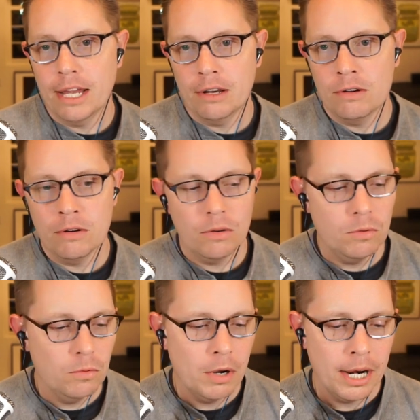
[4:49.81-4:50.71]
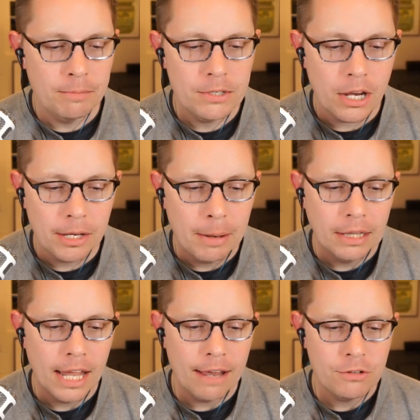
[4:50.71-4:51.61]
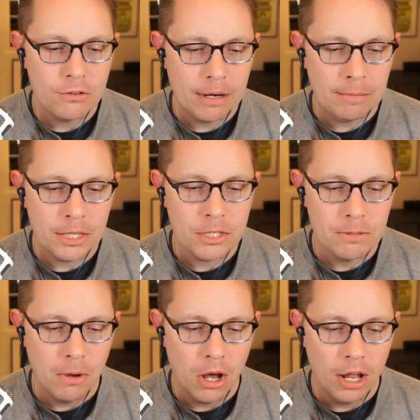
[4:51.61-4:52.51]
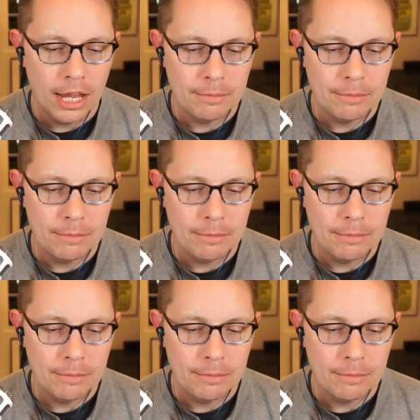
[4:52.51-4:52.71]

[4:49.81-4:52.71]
And when I'm talking about live streaming small,